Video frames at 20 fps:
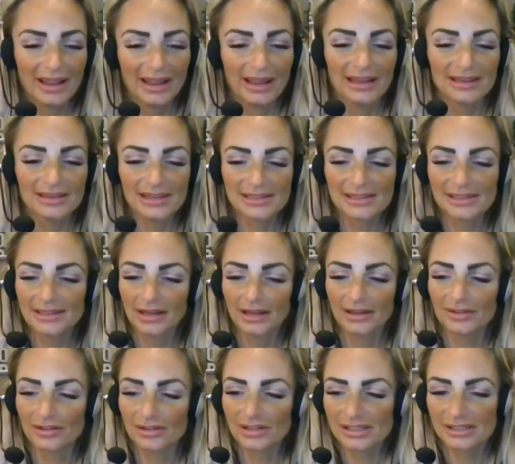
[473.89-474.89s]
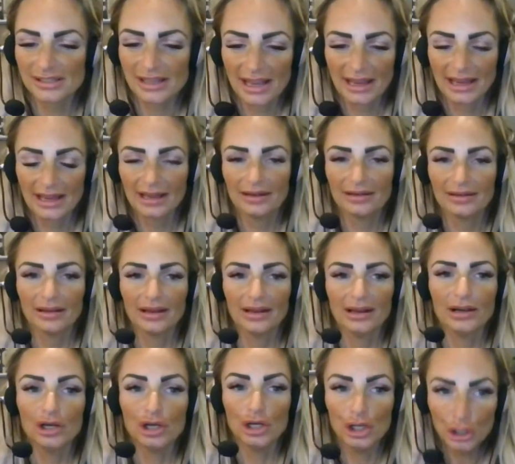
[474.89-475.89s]
It doesn't understand
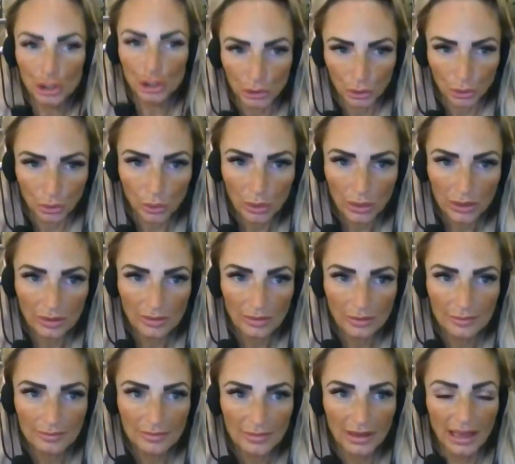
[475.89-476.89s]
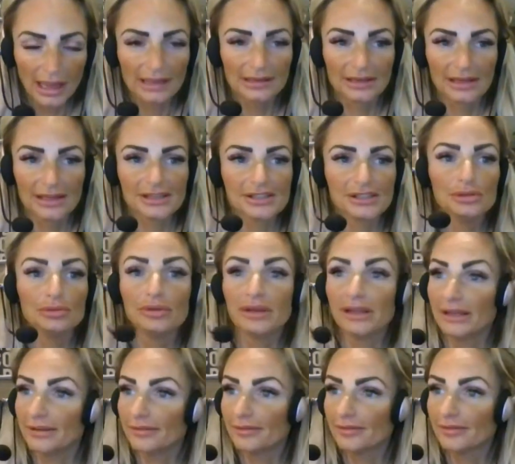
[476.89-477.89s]
new unless you
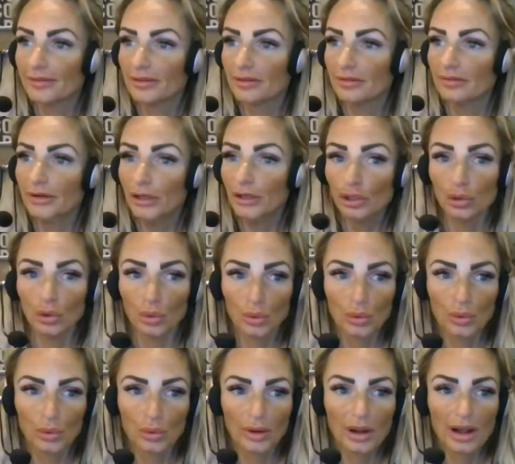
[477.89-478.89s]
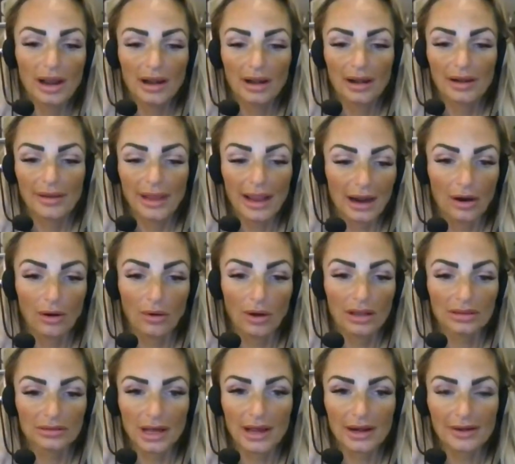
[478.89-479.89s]
give new.
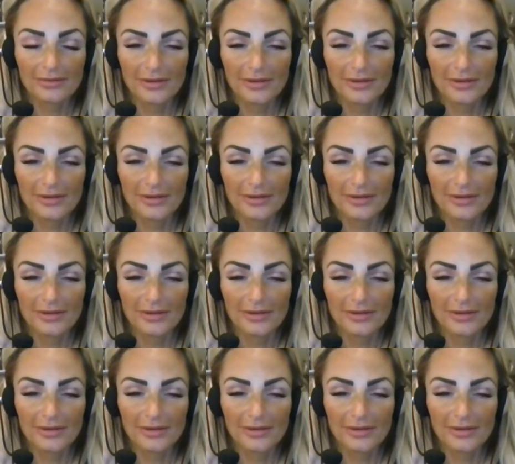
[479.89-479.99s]
Now, a lot